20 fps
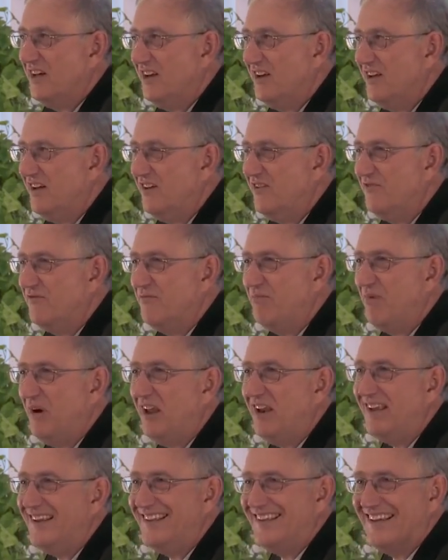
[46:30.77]
a lot of
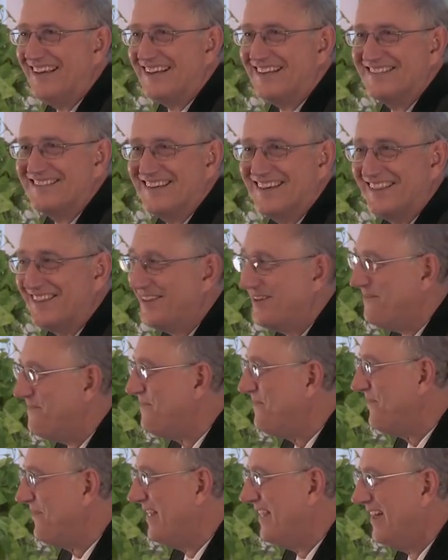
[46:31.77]
politics in
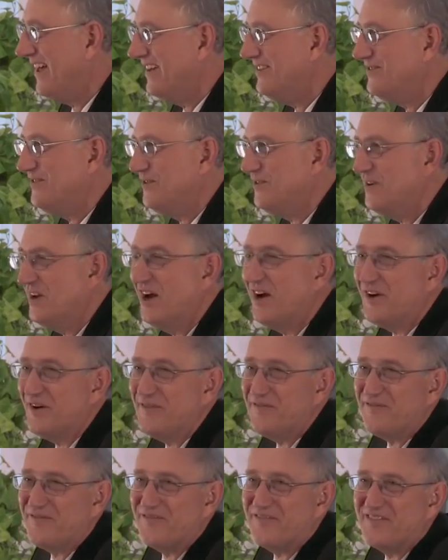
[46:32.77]
them, as you
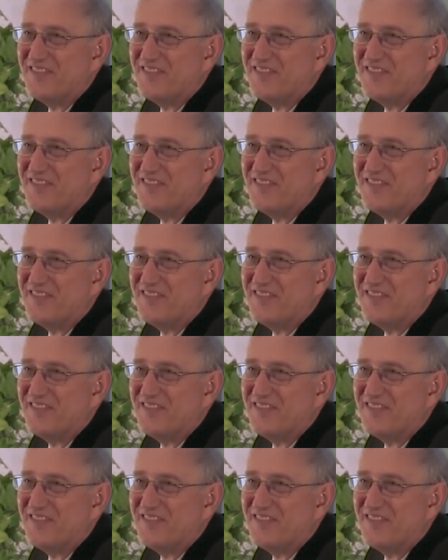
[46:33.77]
know.